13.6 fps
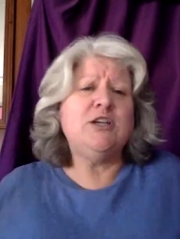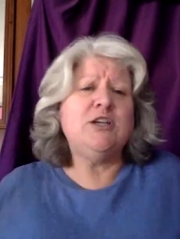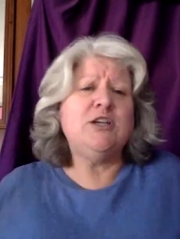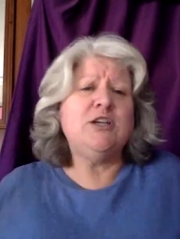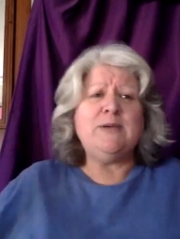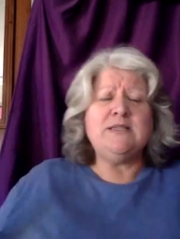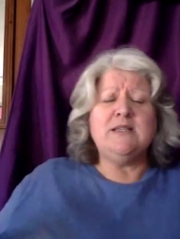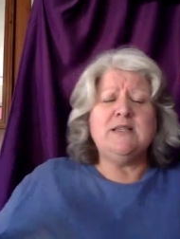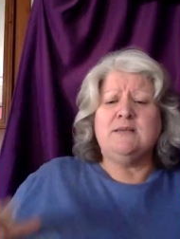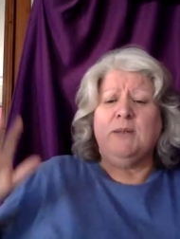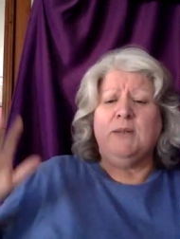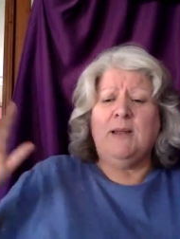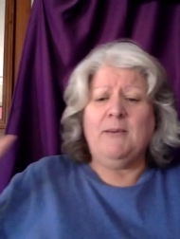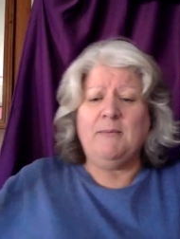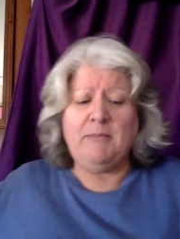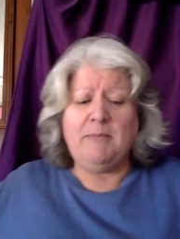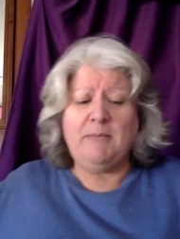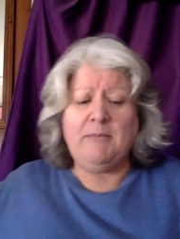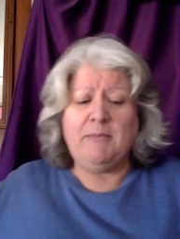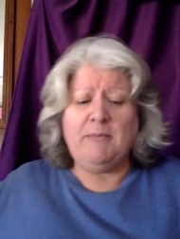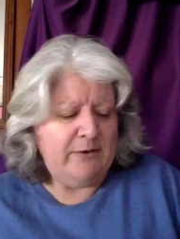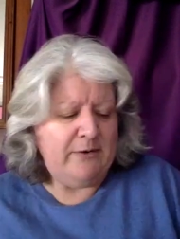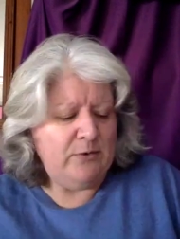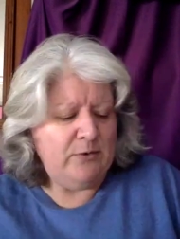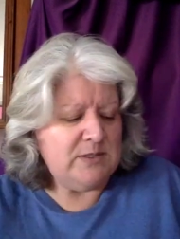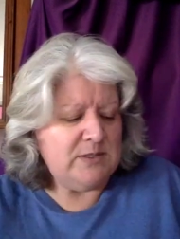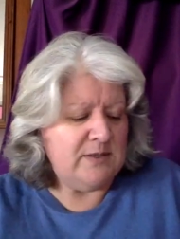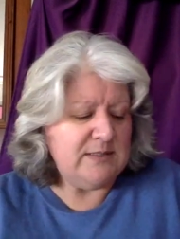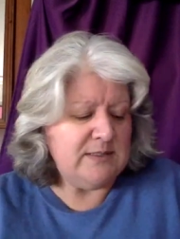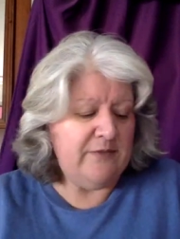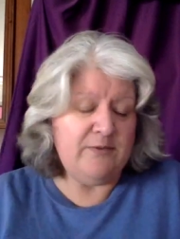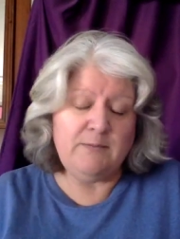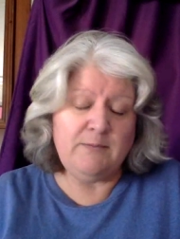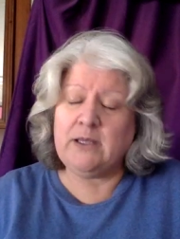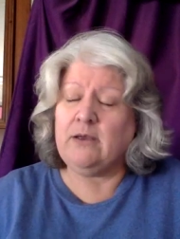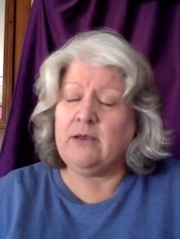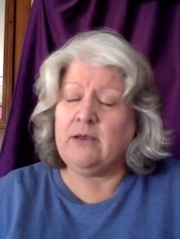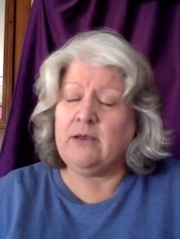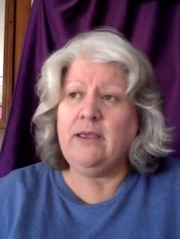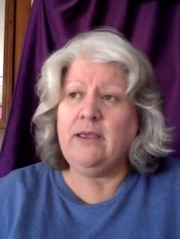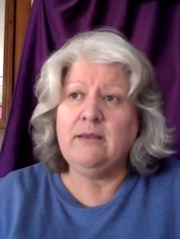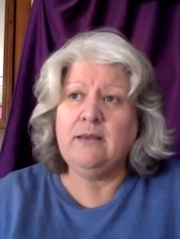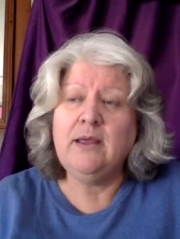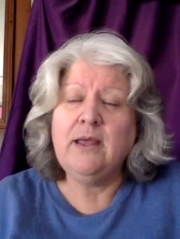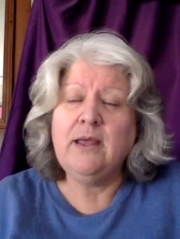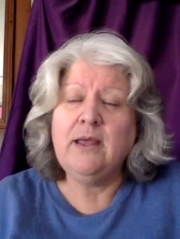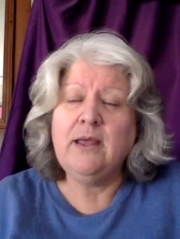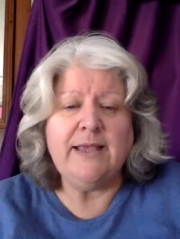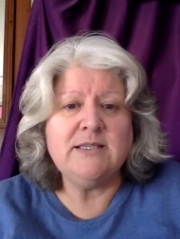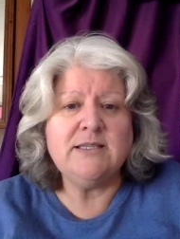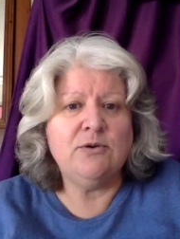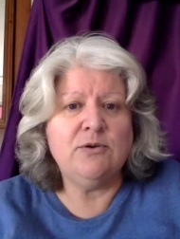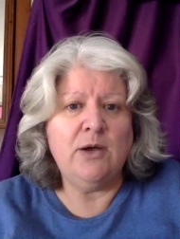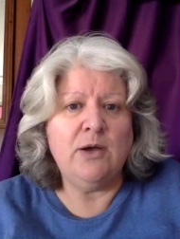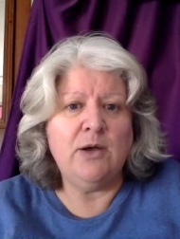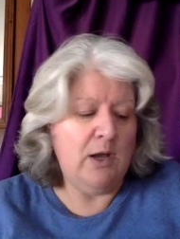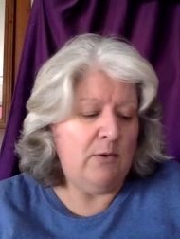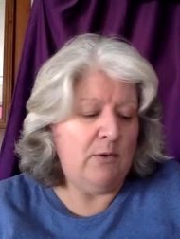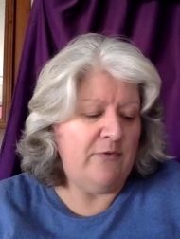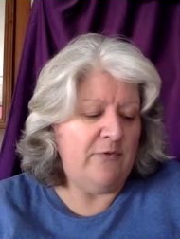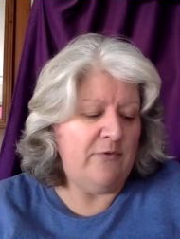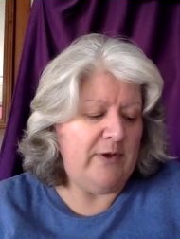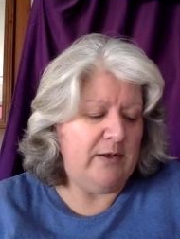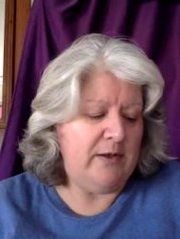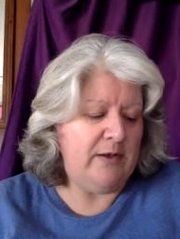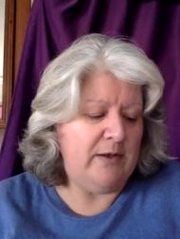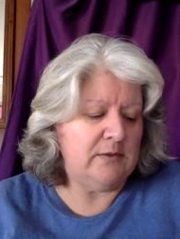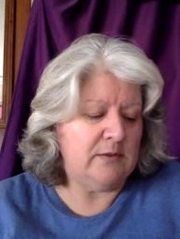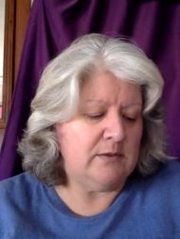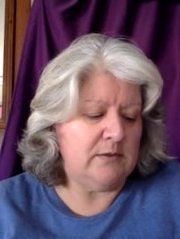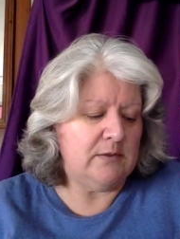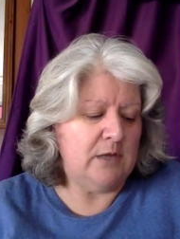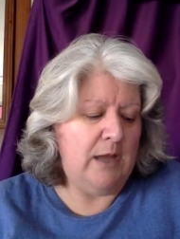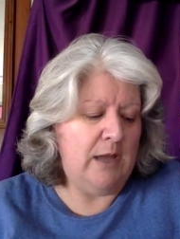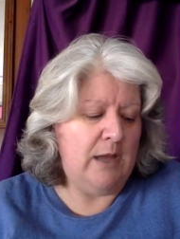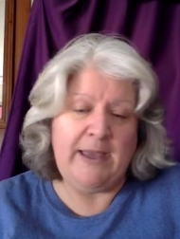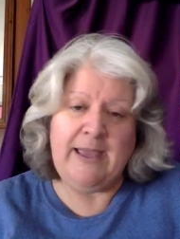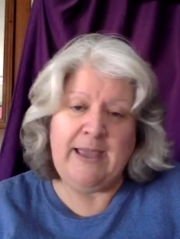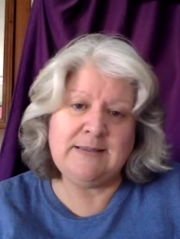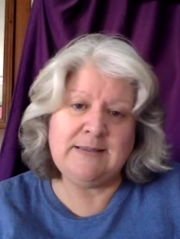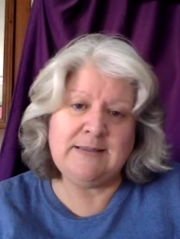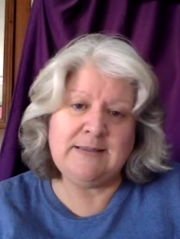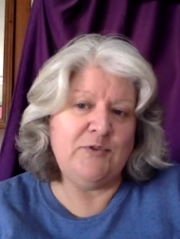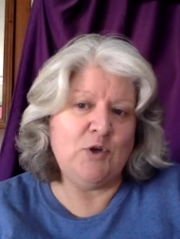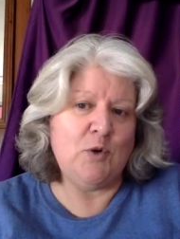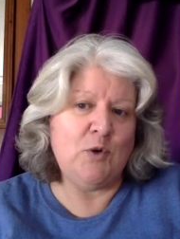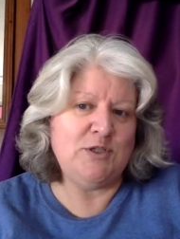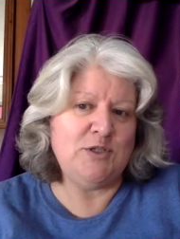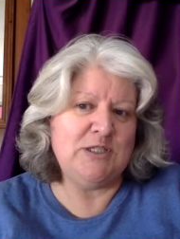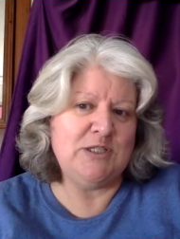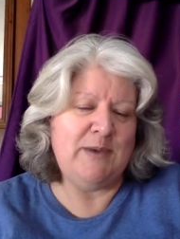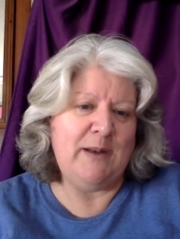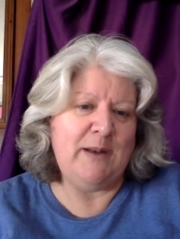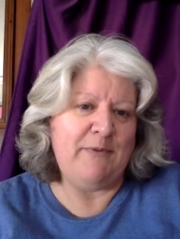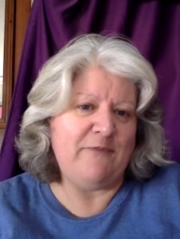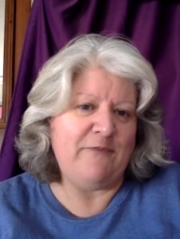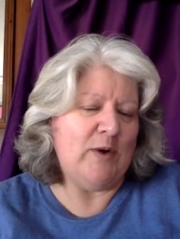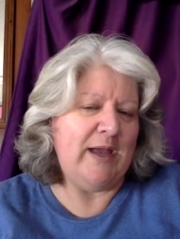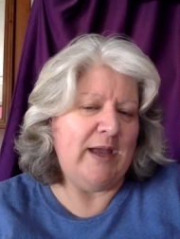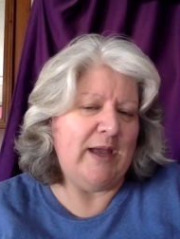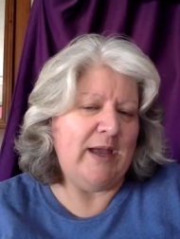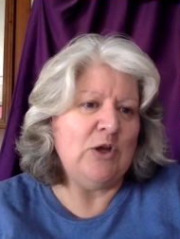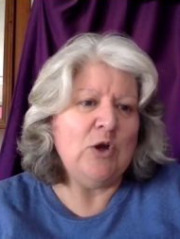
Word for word: your business and blah, blah, blah, blah, blah, blah, and all this sort of stuff. And I'm like, okay. And so I will go off and I may ask them a few questions about it beforehand,